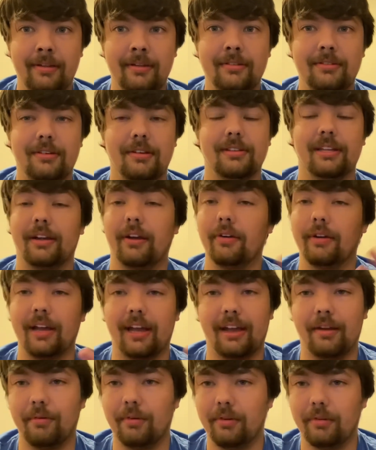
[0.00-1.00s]
So I was like,
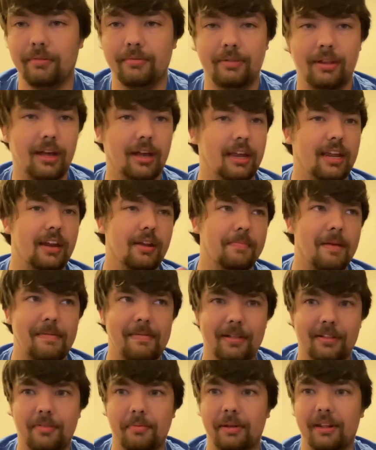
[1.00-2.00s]
okay, well, maybe
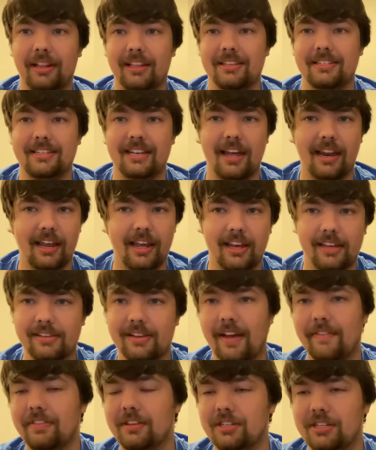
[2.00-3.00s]
it's something in the settings I
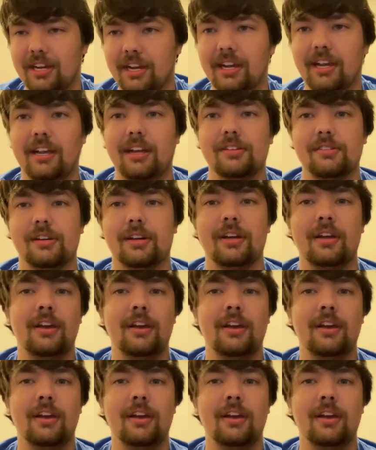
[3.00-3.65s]
have to change.